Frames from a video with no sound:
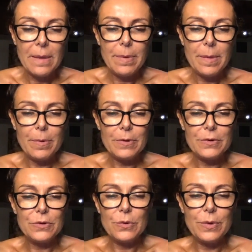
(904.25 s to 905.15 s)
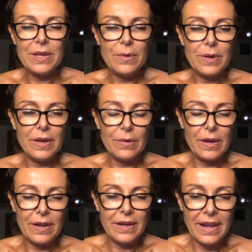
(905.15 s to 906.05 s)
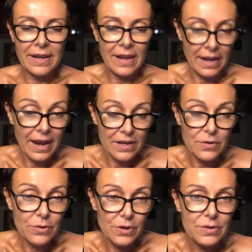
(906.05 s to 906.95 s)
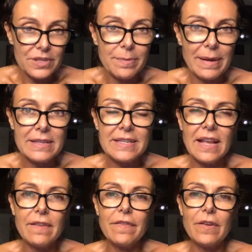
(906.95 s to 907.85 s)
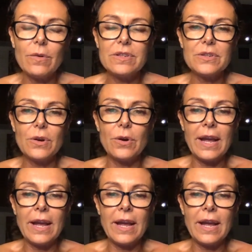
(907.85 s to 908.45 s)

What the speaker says: people to do, and I do use it myself also.